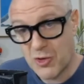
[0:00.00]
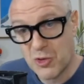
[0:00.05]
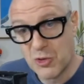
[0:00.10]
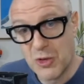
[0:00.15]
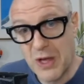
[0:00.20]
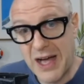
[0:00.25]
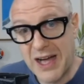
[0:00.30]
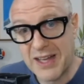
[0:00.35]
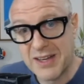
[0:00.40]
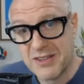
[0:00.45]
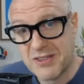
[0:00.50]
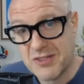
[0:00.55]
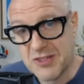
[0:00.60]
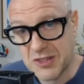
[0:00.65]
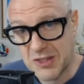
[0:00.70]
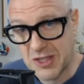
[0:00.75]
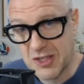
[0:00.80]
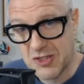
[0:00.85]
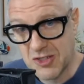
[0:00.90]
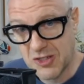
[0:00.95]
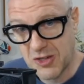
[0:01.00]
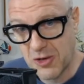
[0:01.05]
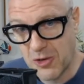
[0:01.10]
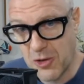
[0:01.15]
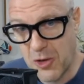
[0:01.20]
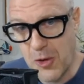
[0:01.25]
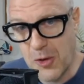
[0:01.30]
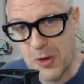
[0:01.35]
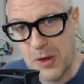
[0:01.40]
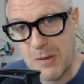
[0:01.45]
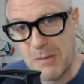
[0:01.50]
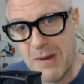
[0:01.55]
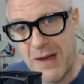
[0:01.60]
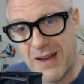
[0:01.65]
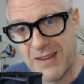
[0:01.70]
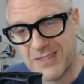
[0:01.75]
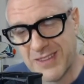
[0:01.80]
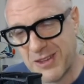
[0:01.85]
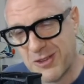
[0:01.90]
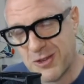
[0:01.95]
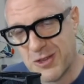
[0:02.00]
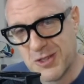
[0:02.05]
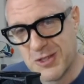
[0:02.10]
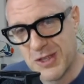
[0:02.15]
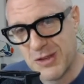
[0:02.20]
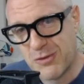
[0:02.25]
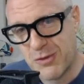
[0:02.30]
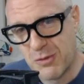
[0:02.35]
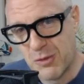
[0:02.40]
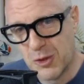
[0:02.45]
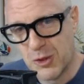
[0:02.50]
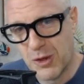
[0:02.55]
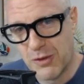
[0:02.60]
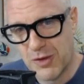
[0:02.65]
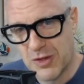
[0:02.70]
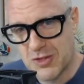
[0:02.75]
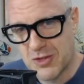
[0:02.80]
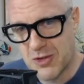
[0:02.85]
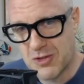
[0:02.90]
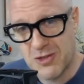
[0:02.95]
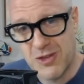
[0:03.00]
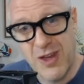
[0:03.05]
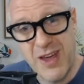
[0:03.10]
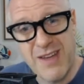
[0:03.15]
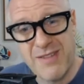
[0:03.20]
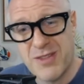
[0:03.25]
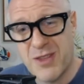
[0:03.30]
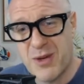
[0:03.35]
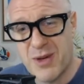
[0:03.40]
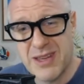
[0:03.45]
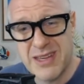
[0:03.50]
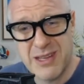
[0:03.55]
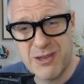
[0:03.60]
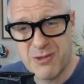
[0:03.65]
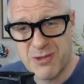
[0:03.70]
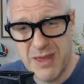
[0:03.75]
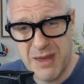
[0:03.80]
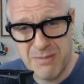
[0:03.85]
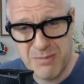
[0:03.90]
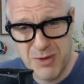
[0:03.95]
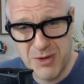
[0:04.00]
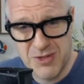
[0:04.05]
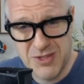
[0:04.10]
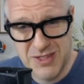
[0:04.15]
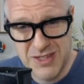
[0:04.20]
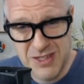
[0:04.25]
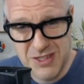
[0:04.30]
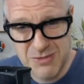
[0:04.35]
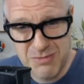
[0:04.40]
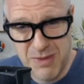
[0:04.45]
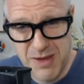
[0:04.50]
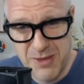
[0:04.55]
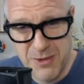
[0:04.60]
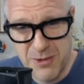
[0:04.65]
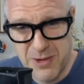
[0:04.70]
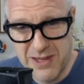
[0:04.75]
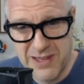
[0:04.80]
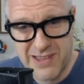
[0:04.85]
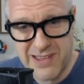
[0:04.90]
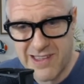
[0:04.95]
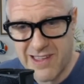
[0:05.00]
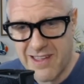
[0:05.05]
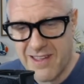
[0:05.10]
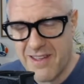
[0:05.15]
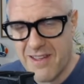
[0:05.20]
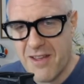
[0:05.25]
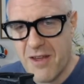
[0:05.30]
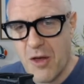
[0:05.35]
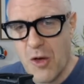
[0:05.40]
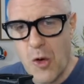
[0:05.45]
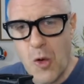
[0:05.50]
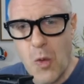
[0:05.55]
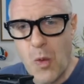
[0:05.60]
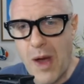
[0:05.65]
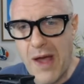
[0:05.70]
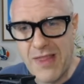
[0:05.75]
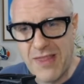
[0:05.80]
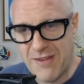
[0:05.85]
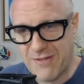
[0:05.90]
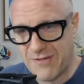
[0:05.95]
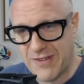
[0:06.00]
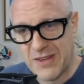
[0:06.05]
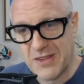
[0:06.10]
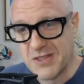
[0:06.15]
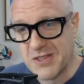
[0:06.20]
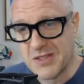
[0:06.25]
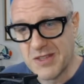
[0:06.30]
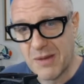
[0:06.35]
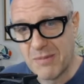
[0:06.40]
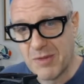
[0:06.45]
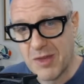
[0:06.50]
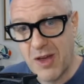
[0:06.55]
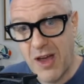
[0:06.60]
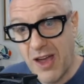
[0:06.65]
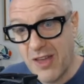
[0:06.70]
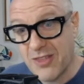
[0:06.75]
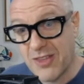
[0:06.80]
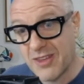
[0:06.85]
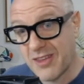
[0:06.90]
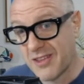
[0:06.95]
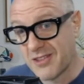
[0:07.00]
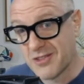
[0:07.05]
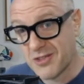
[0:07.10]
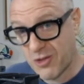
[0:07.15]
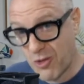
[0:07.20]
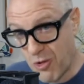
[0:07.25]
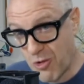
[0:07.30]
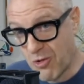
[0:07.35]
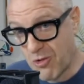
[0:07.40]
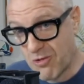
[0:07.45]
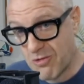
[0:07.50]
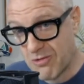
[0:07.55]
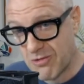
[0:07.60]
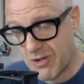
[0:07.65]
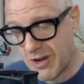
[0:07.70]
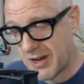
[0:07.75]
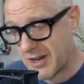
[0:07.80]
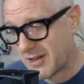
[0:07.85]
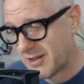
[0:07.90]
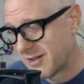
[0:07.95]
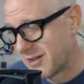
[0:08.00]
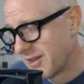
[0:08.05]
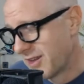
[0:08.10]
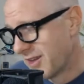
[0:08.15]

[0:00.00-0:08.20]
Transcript: cool art installation in a Yogi Park that you can see from all over Tokyo, I have no idea who that person is, by the way, or why that face is up there. I think it's cool, right?